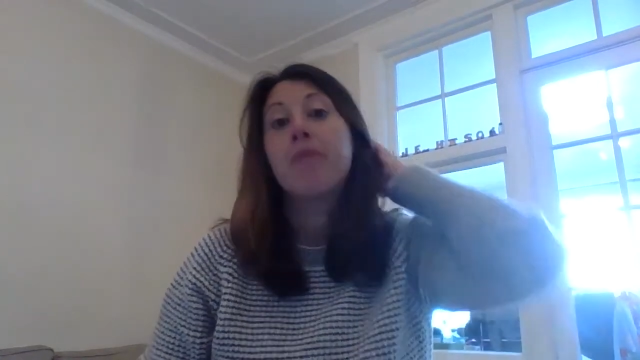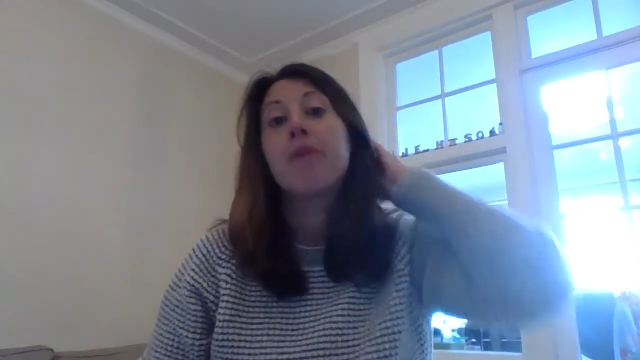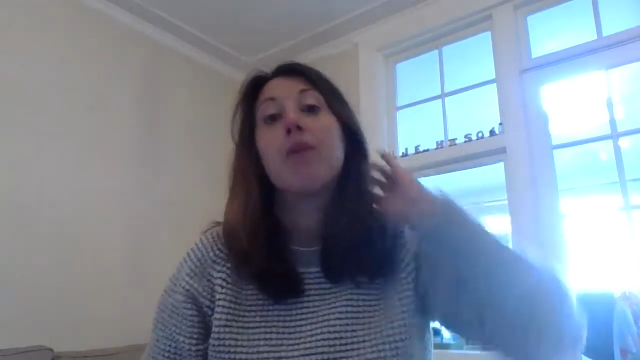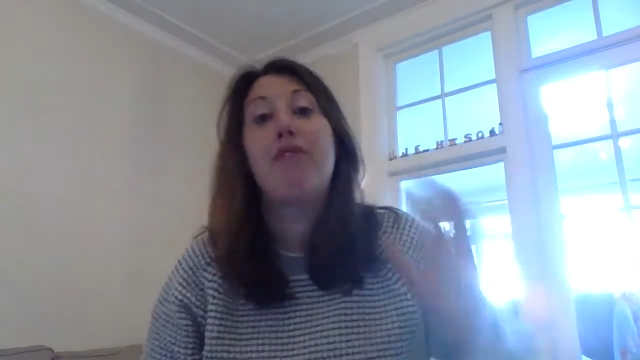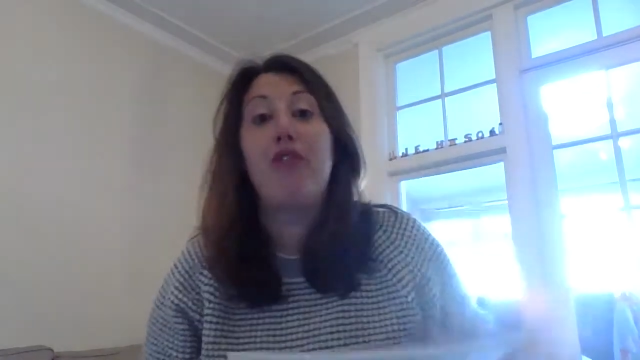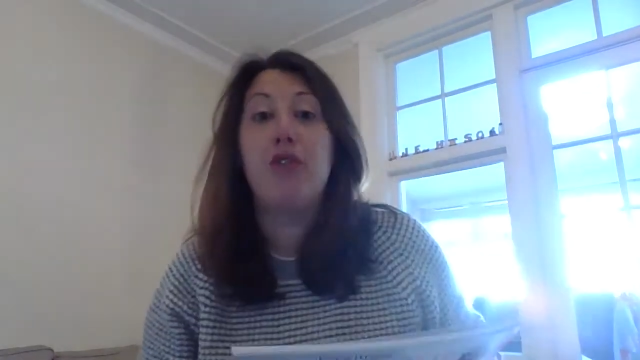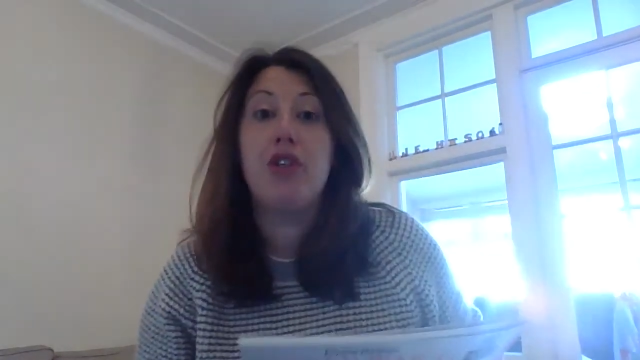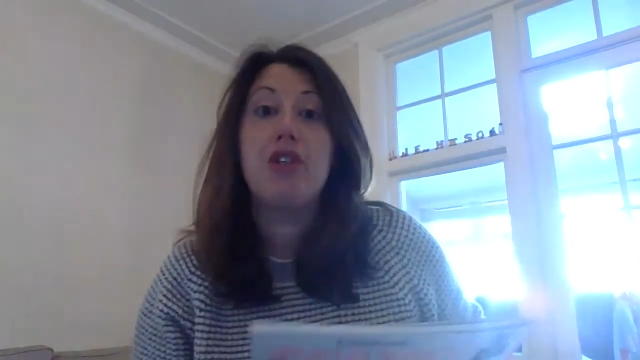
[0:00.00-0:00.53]

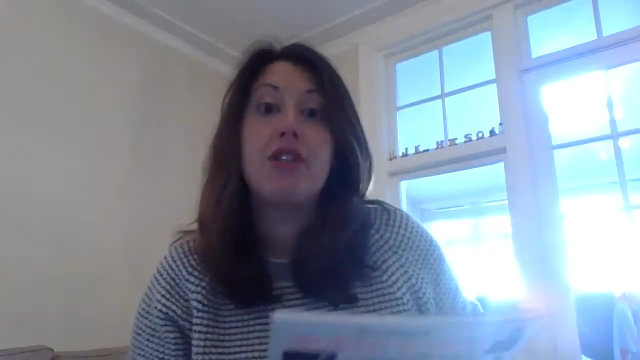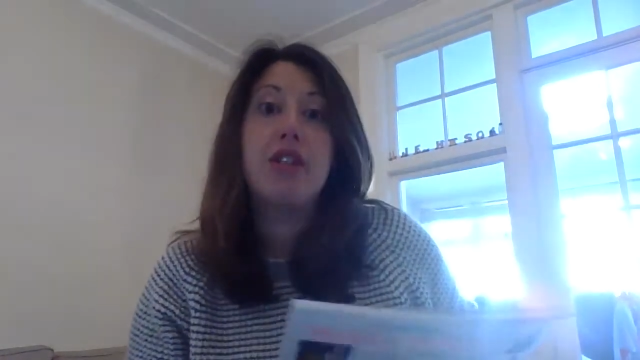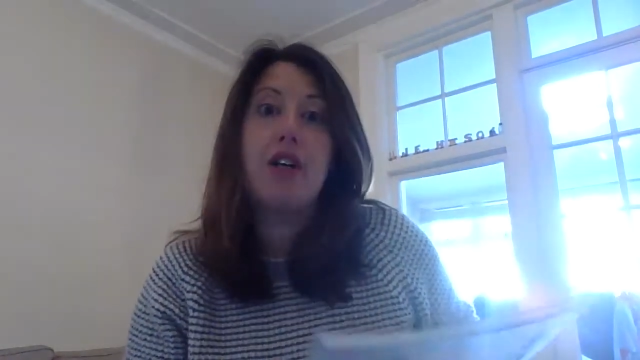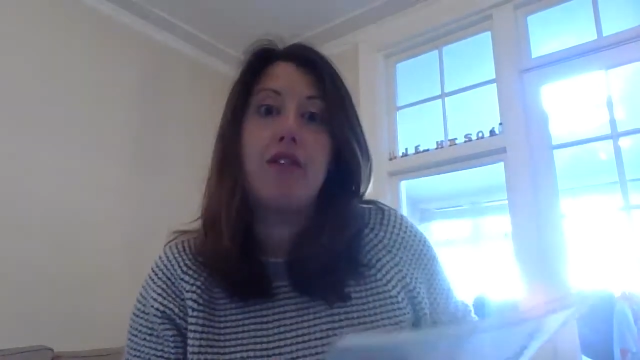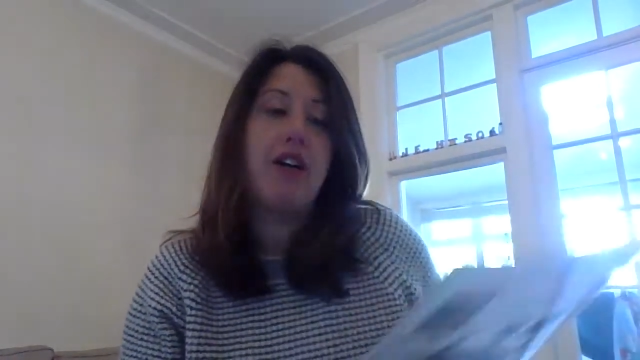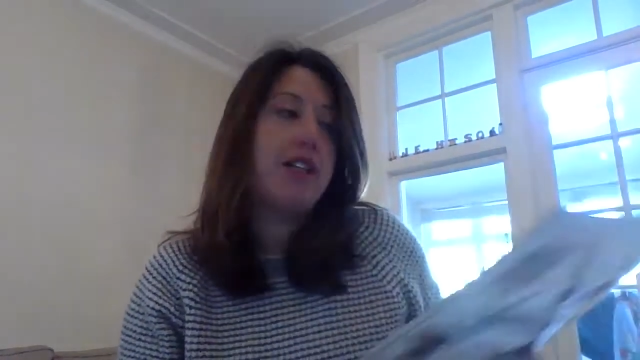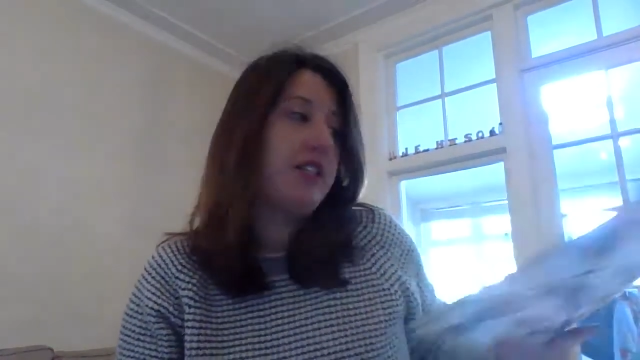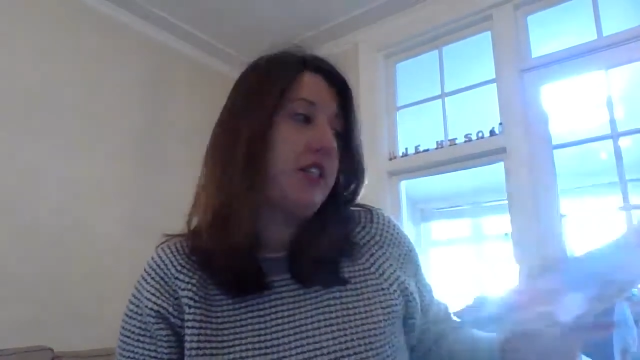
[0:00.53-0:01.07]
before you
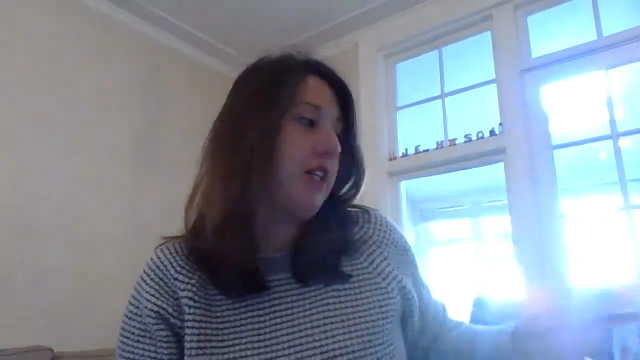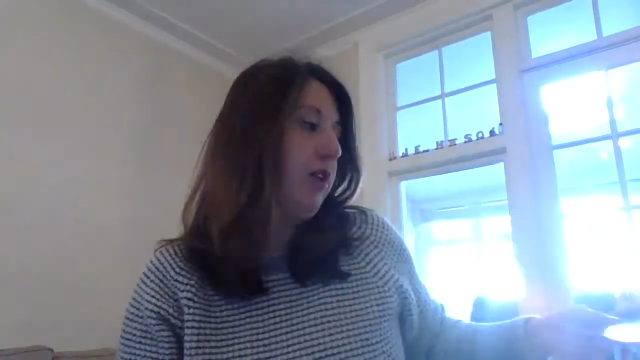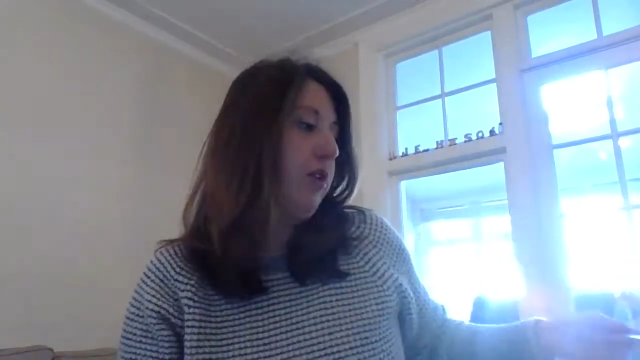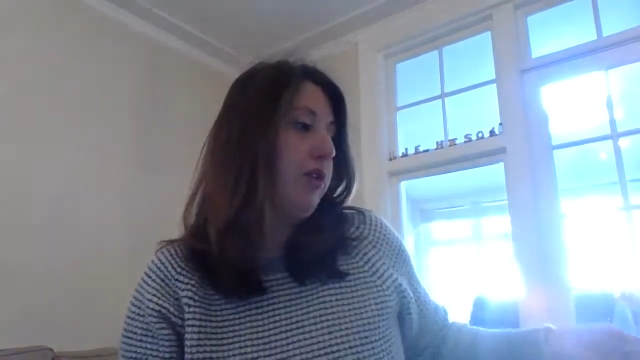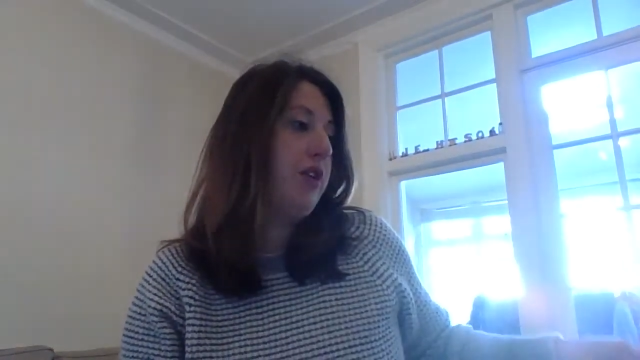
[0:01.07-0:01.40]
start writing your